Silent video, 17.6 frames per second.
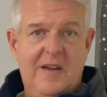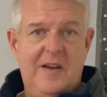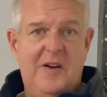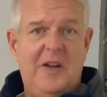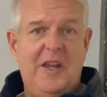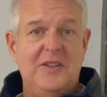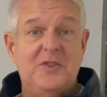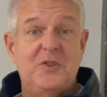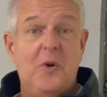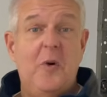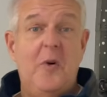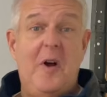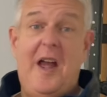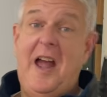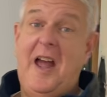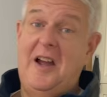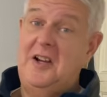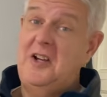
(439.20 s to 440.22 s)
Okay, so
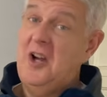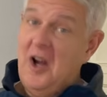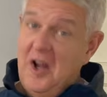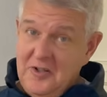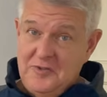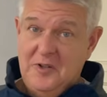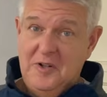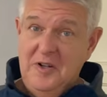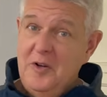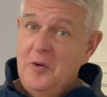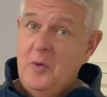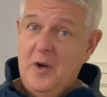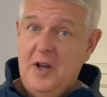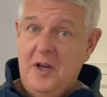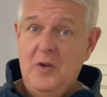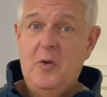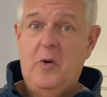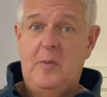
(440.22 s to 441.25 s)
contrary to what
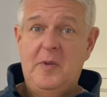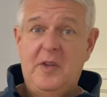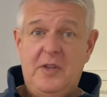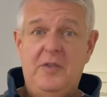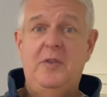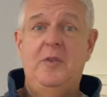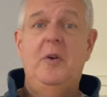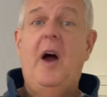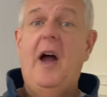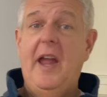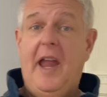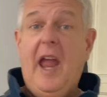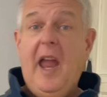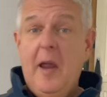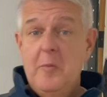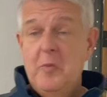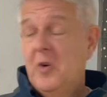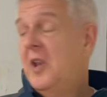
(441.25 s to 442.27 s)
I normally do, I
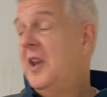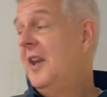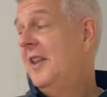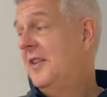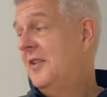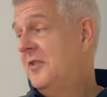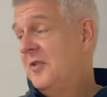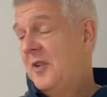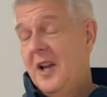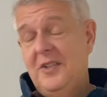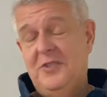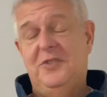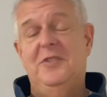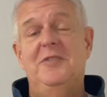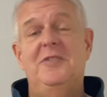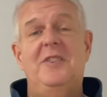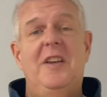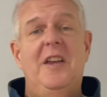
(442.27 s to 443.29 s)
am reading the
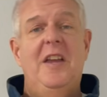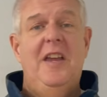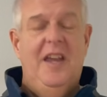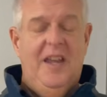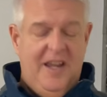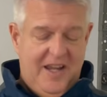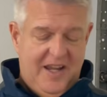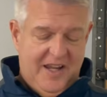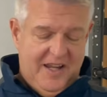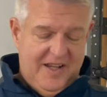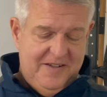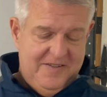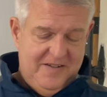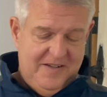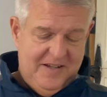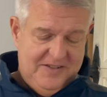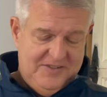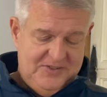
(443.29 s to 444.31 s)
directions.
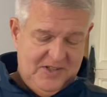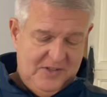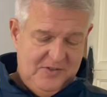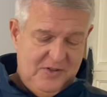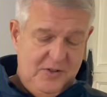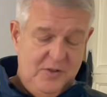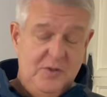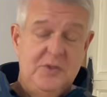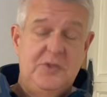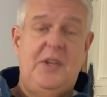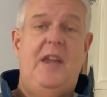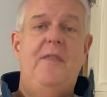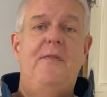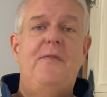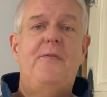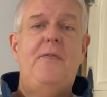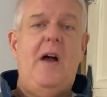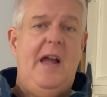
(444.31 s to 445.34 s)
And it said to use a
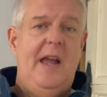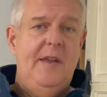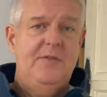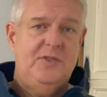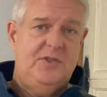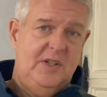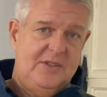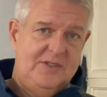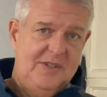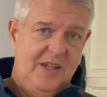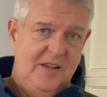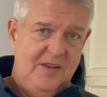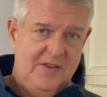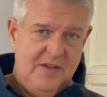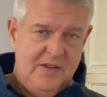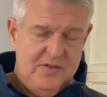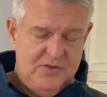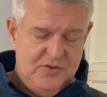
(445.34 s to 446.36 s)

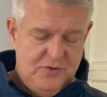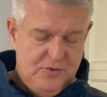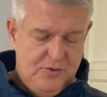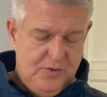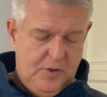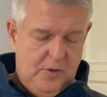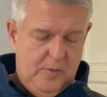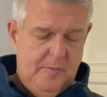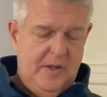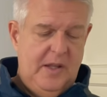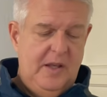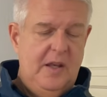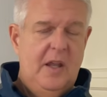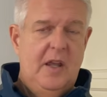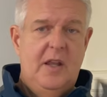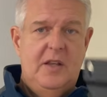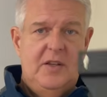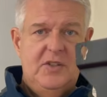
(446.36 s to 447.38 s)
5/16 inch drill
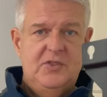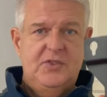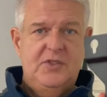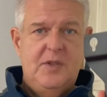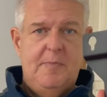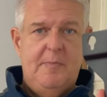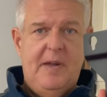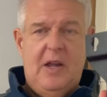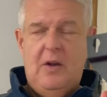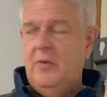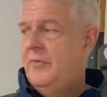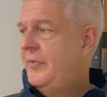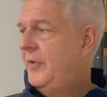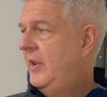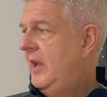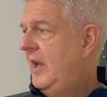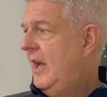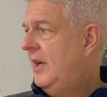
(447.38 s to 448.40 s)
bit. This is the mount for
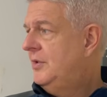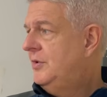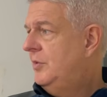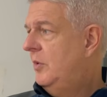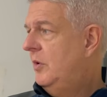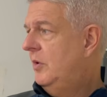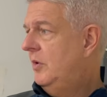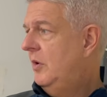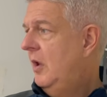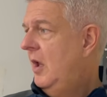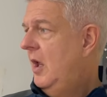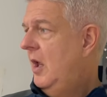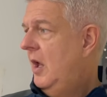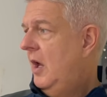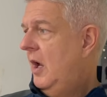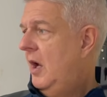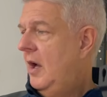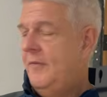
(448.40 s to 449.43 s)
the actual
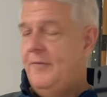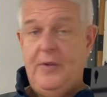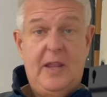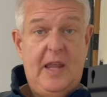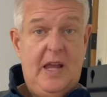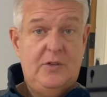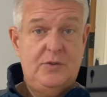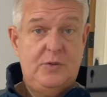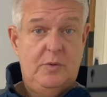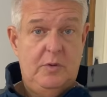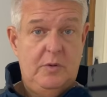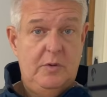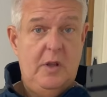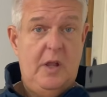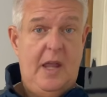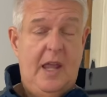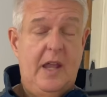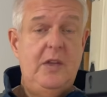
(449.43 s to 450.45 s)

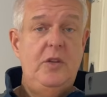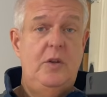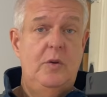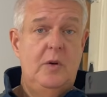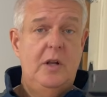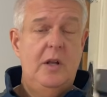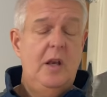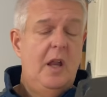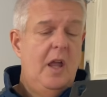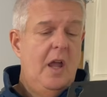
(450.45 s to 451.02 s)
head unit.